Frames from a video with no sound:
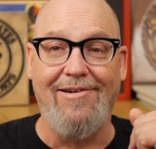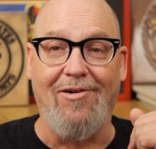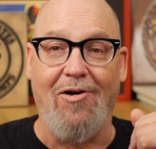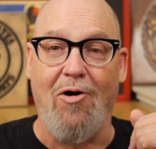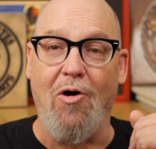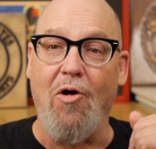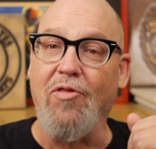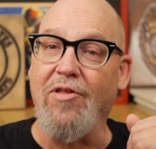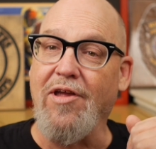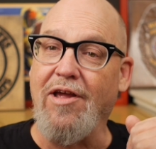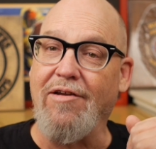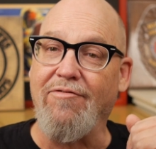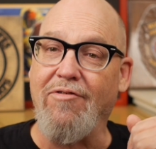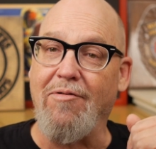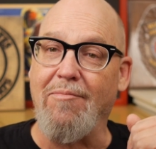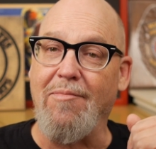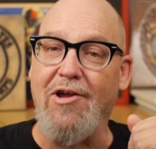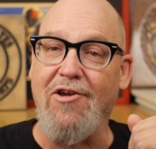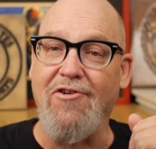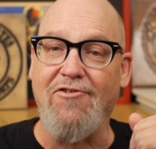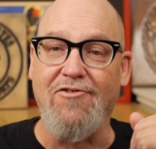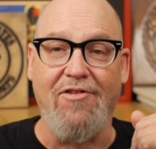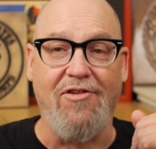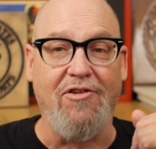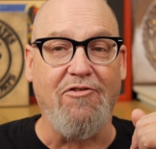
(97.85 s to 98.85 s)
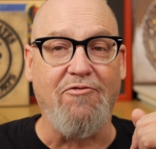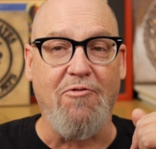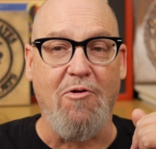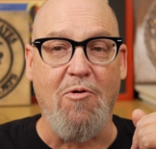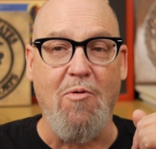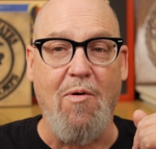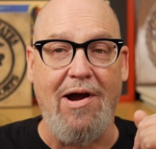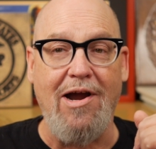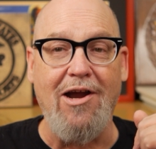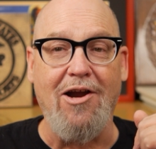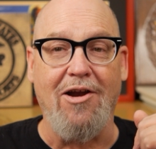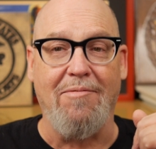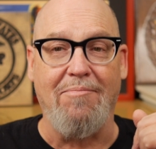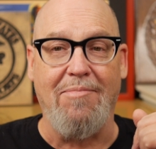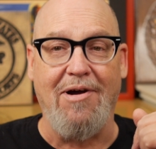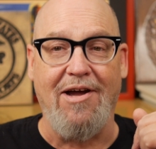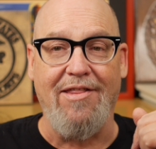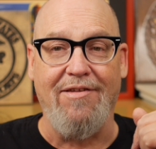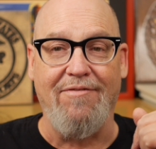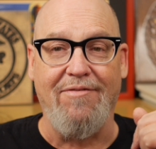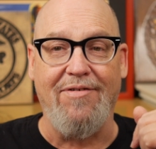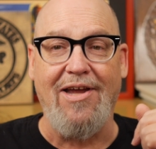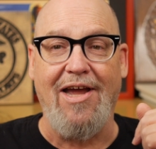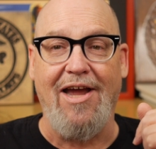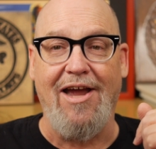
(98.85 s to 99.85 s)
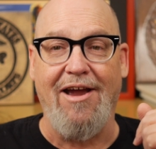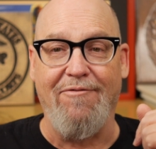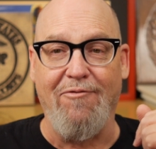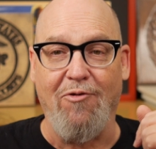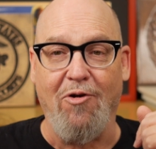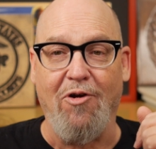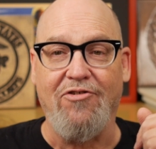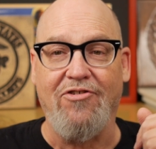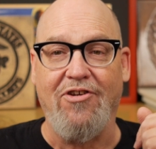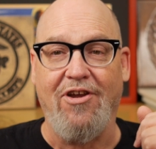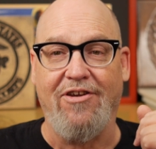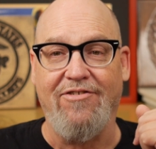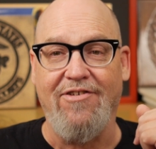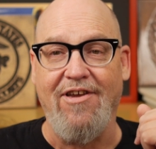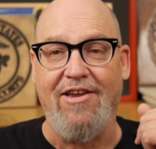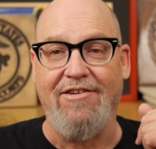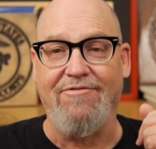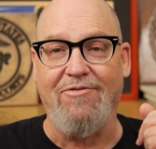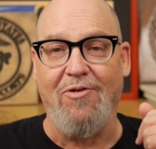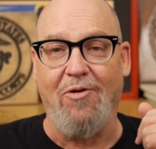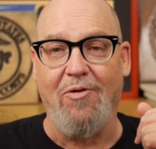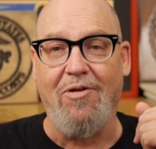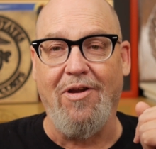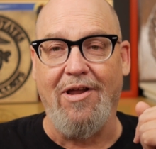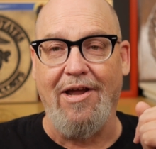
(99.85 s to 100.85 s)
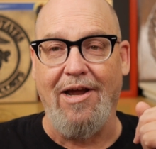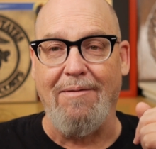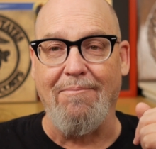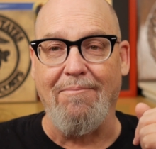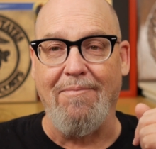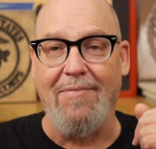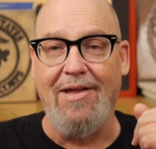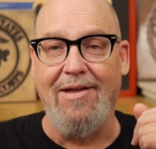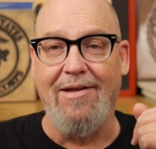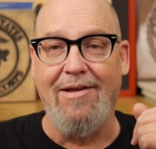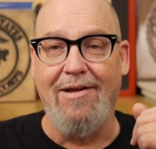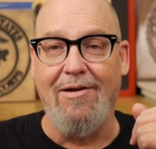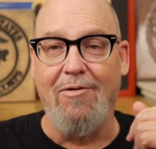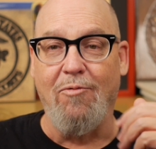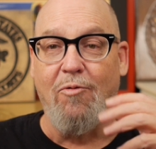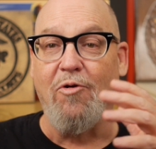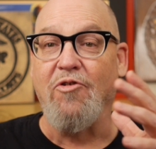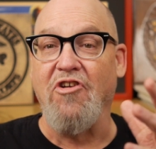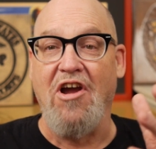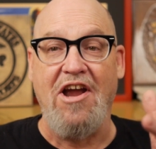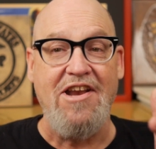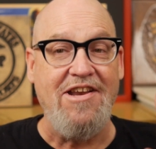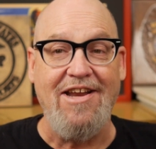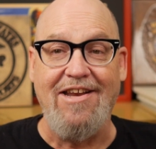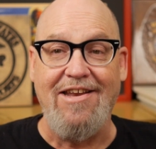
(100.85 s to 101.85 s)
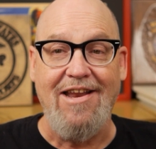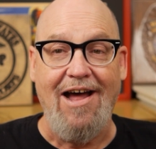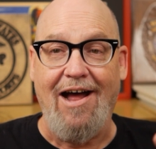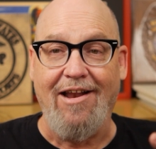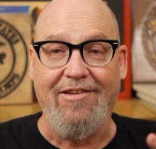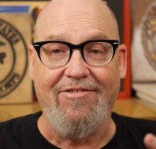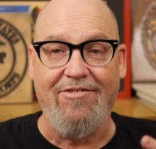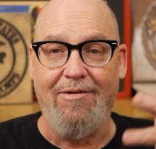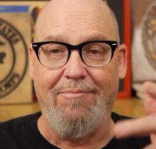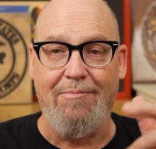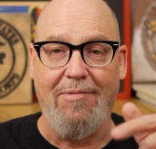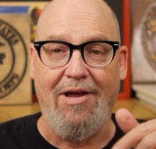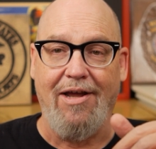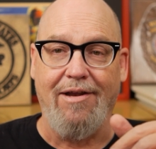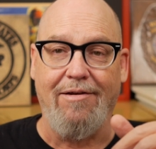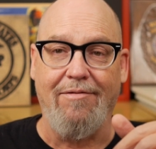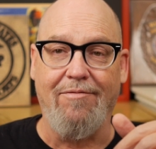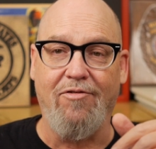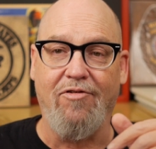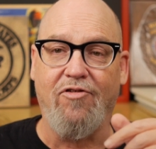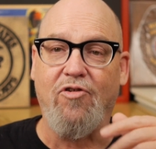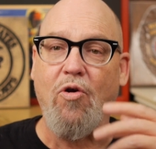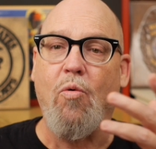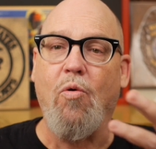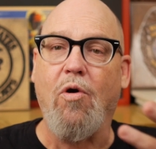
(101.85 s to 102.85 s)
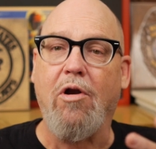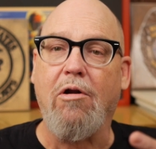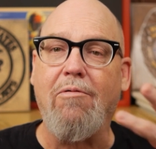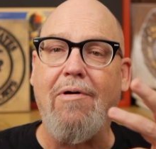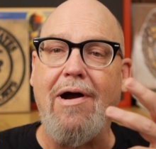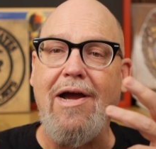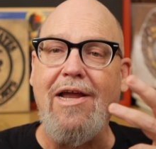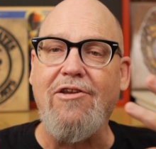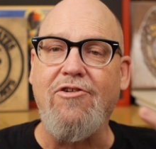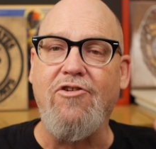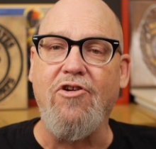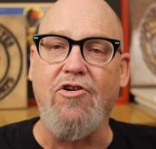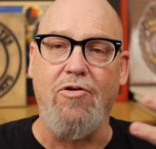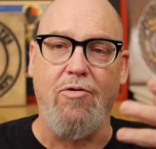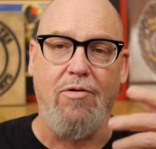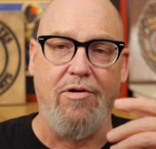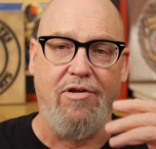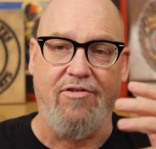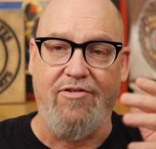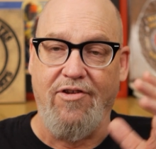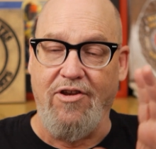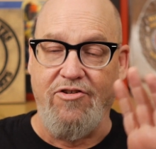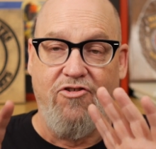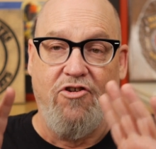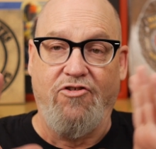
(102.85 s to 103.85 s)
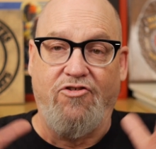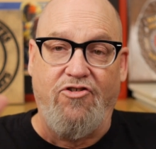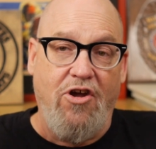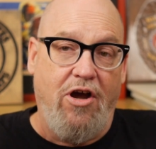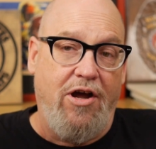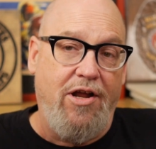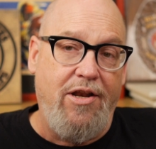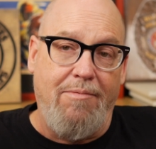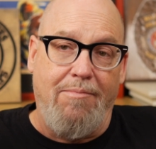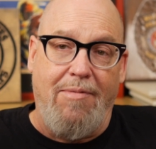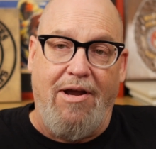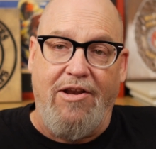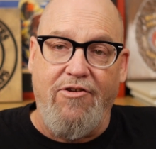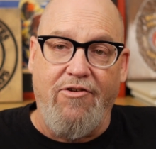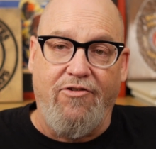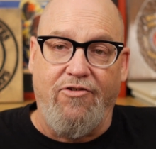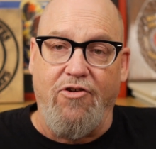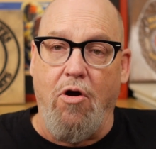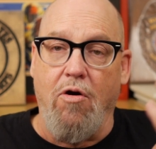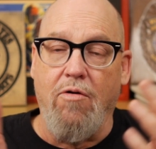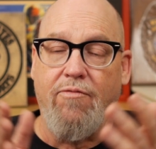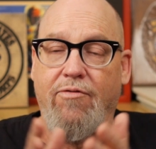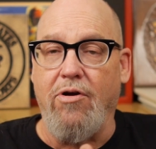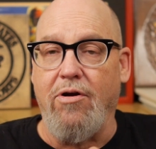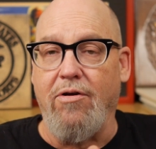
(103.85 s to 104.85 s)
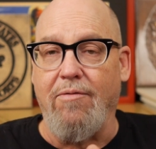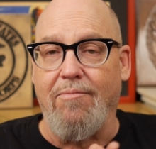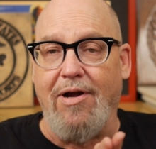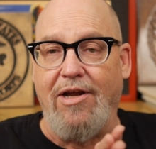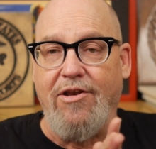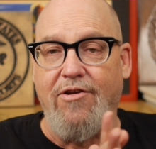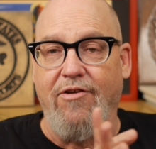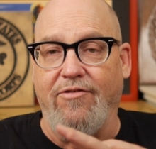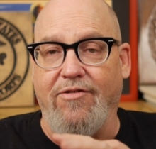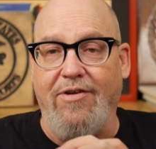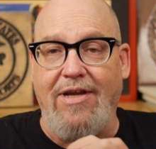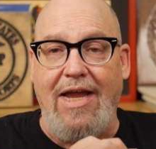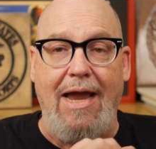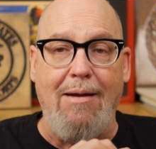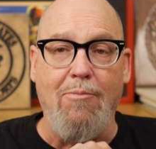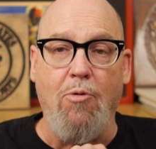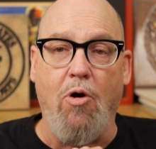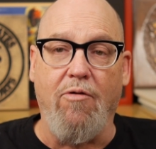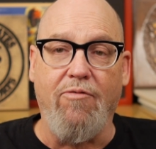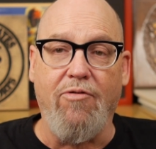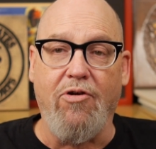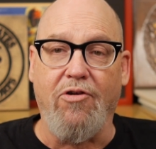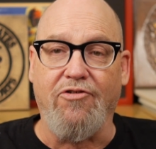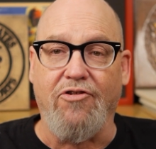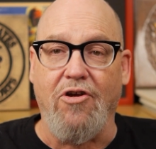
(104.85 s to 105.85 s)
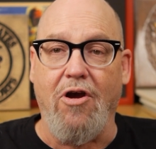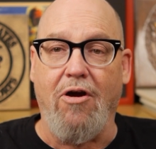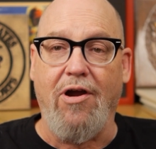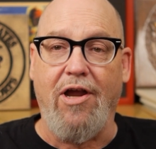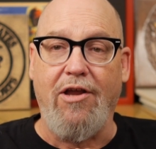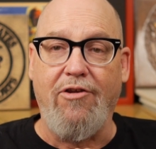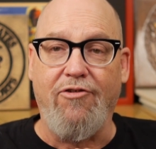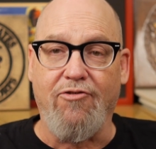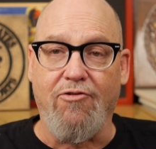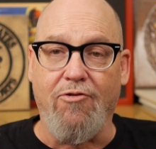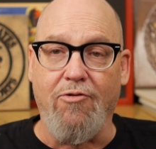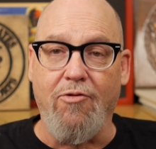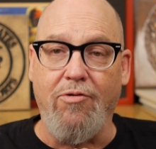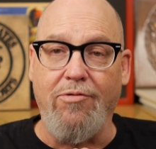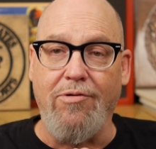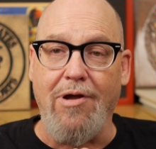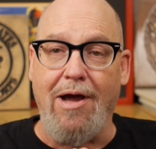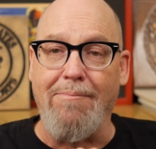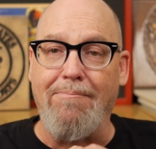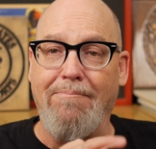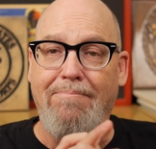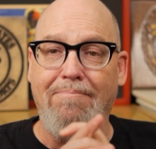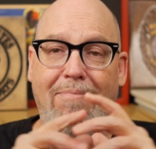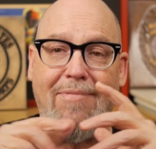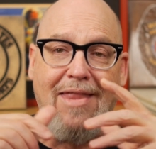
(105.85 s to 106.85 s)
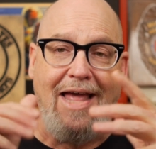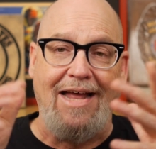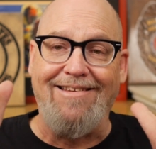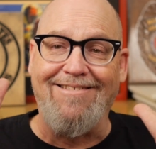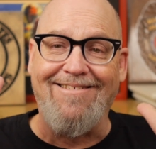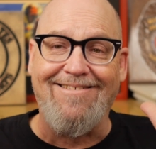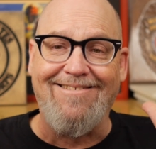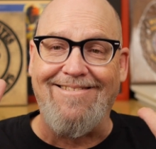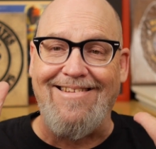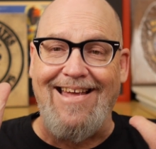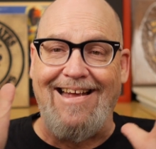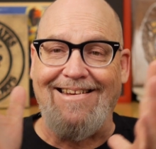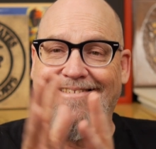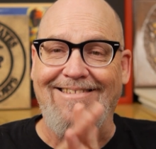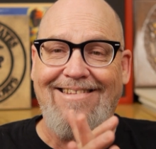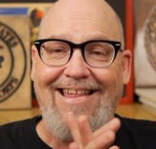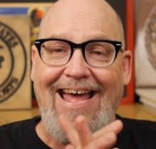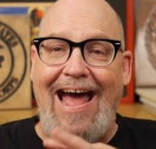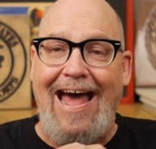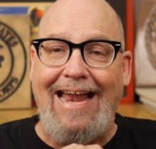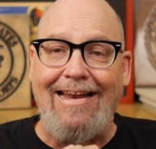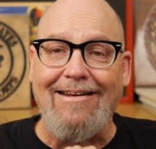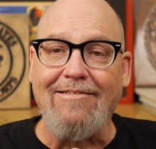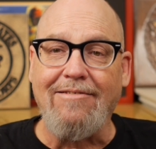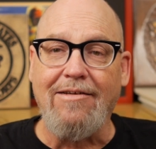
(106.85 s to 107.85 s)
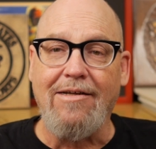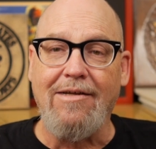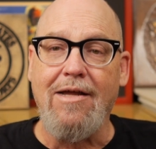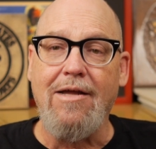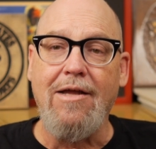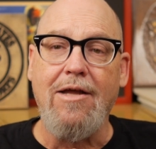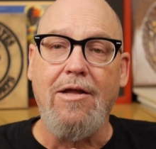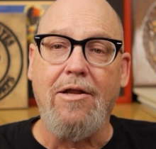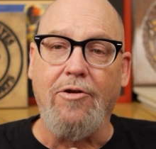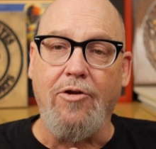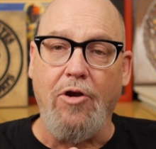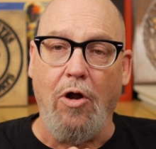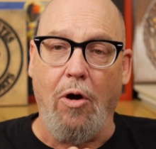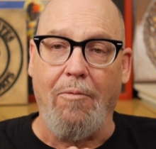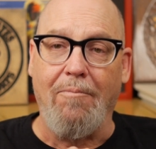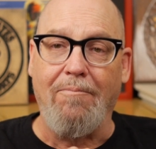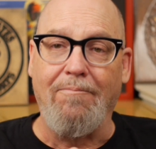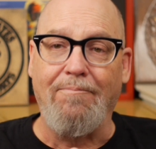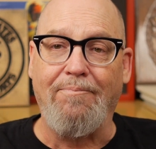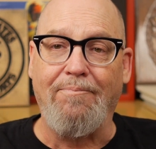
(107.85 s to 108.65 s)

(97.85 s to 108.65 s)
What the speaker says: All the information that's required by the VA for a successful claim, which I did not submit. So what do I do? Is it just done? Am I just over? Am I just game over? Sorry, screwed up. That's that. No.